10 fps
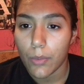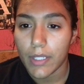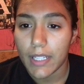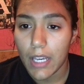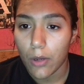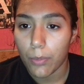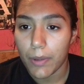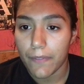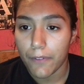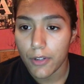we can help
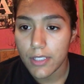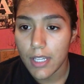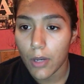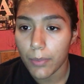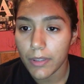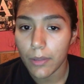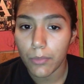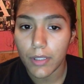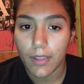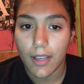by first helping
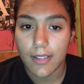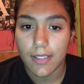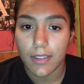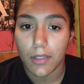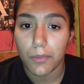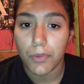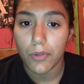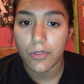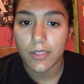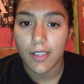them realize that the
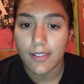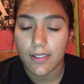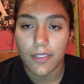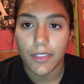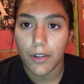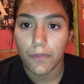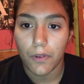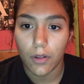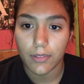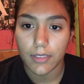abuse isn't their
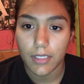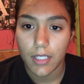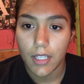fault.